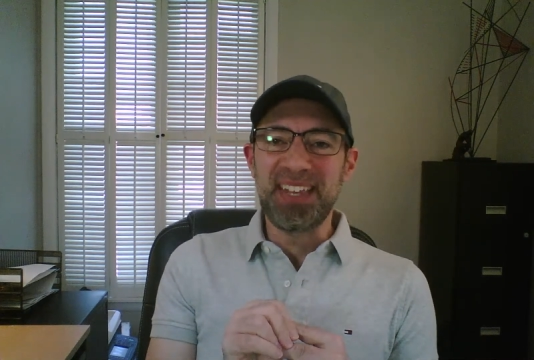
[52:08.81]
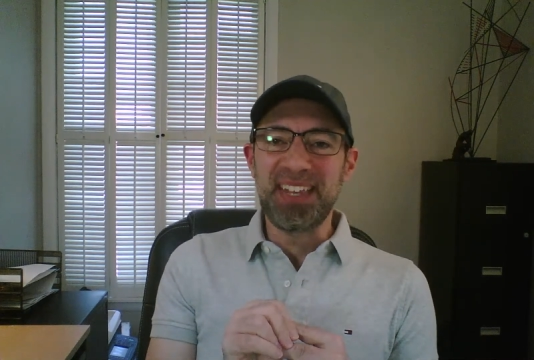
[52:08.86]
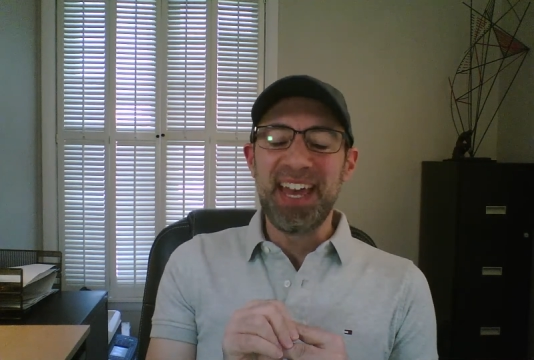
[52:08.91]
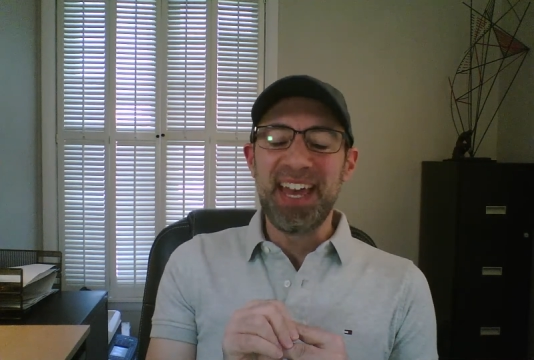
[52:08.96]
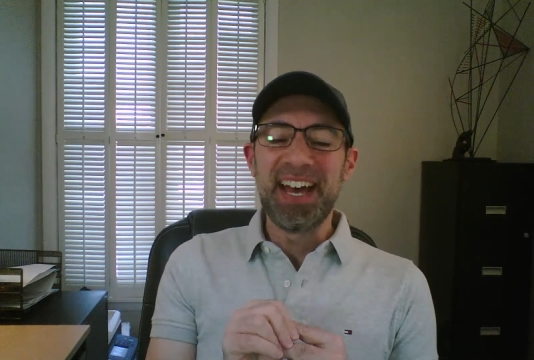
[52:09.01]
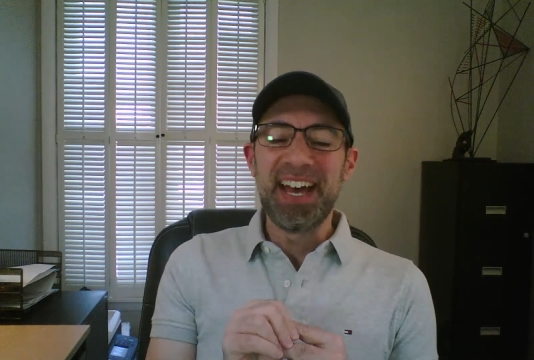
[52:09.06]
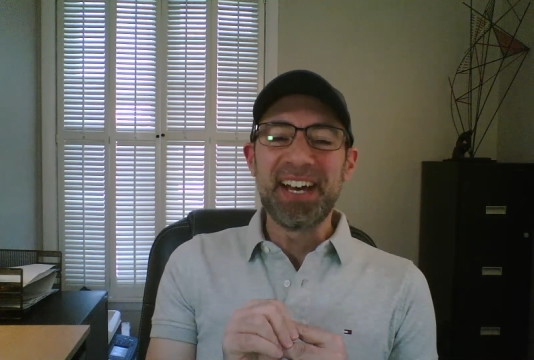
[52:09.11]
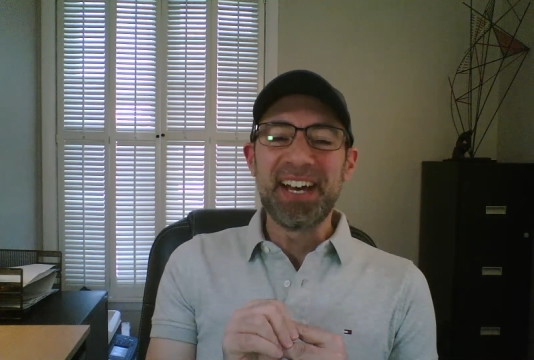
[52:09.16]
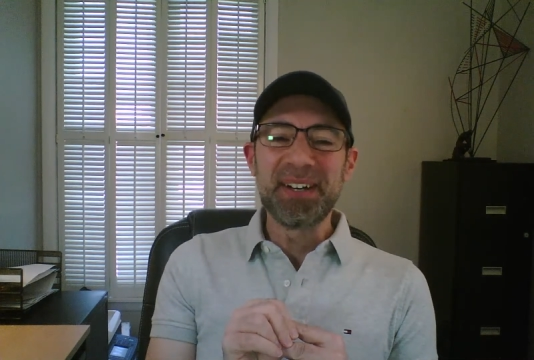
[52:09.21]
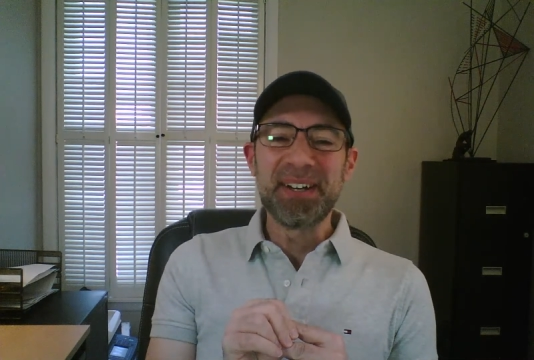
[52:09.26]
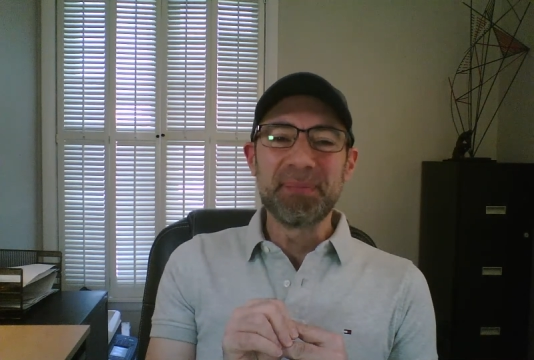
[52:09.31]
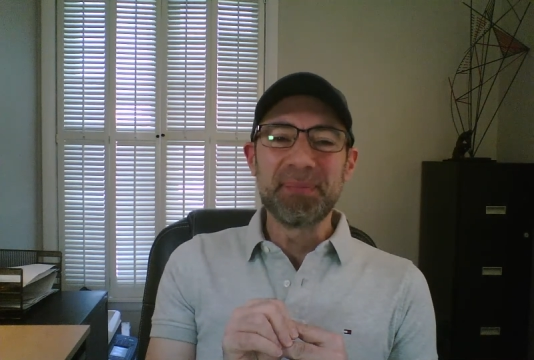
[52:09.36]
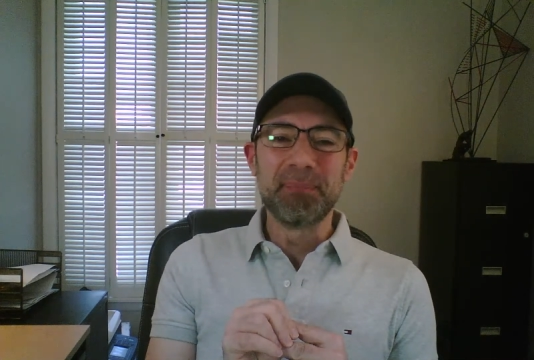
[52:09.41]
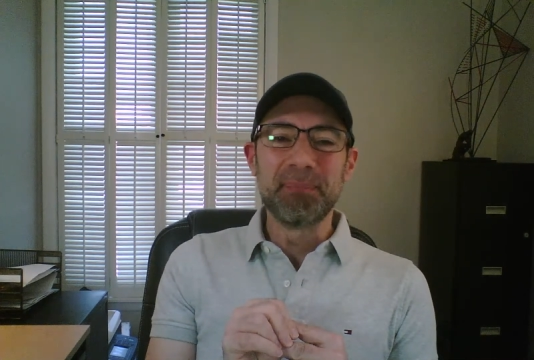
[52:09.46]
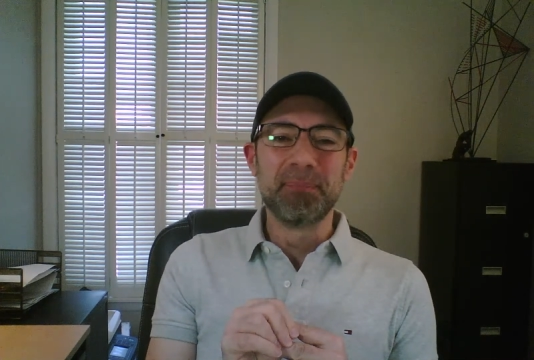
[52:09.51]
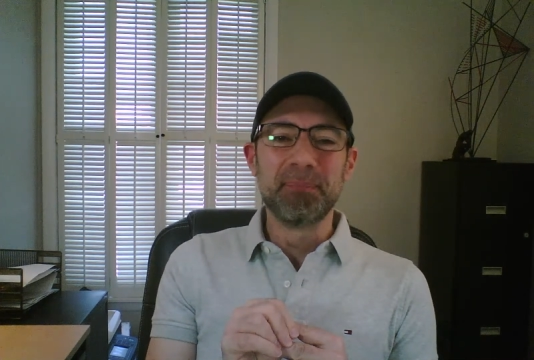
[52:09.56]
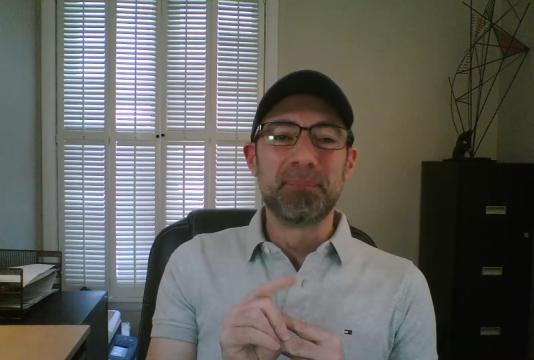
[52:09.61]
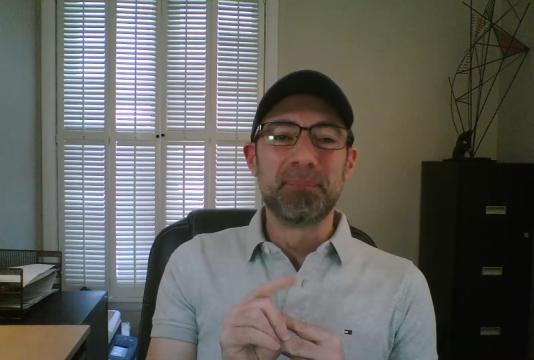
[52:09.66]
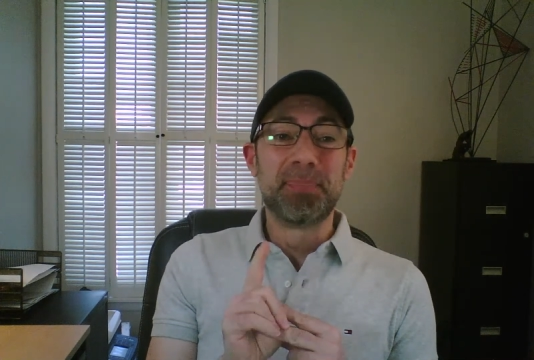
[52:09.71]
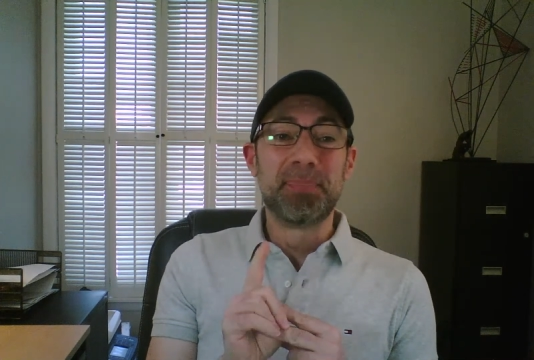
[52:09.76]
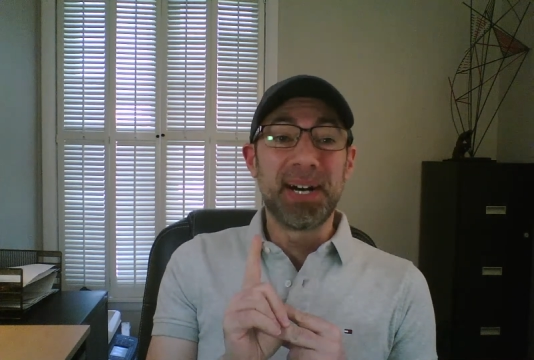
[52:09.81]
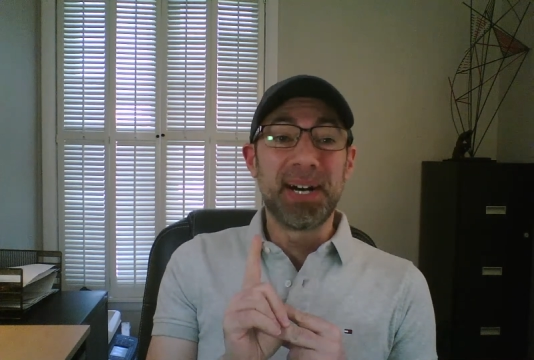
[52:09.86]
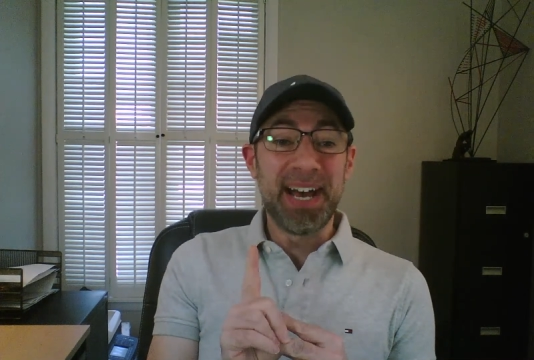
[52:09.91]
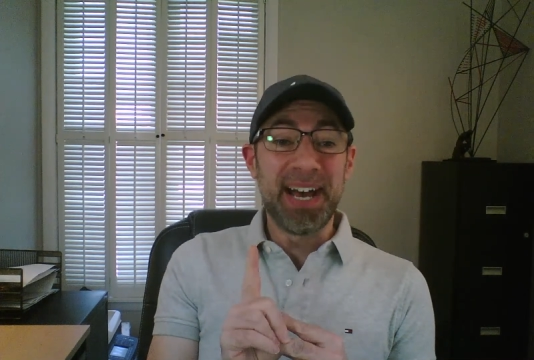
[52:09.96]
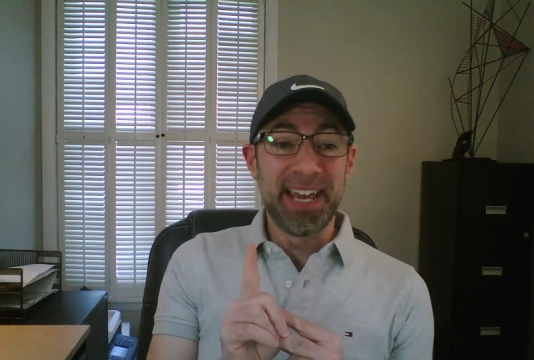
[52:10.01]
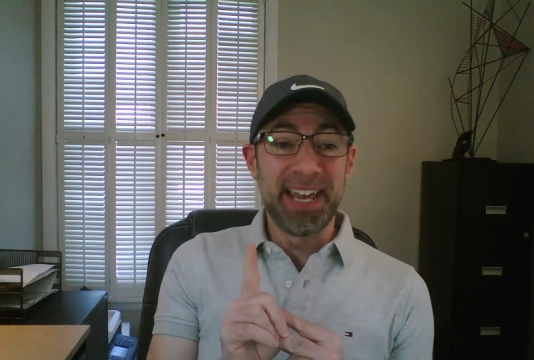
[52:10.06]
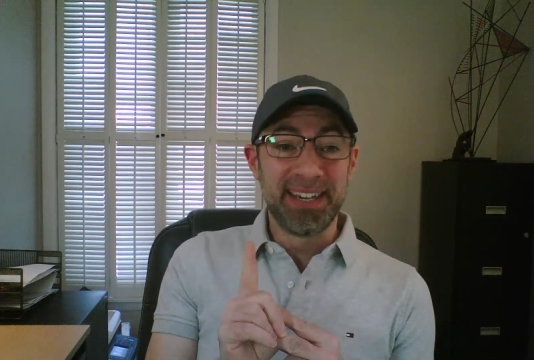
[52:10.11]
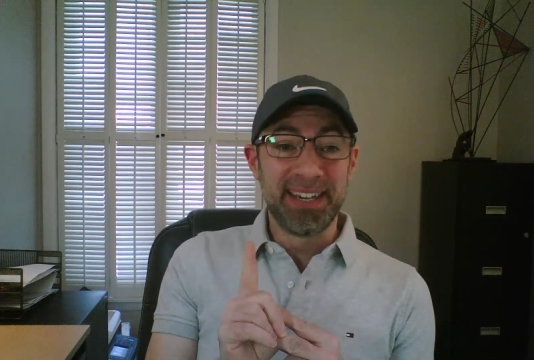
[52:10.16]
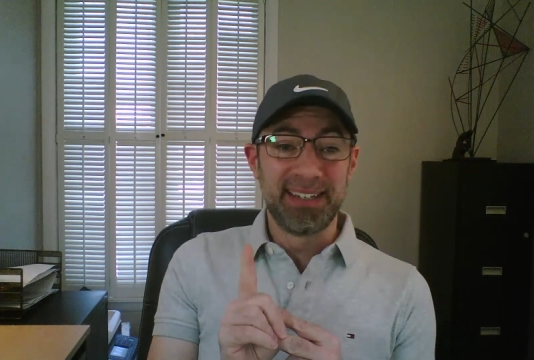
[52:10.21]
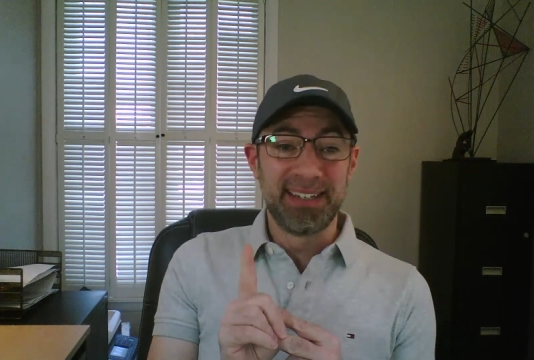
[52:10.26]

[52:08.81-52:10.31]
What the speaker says: But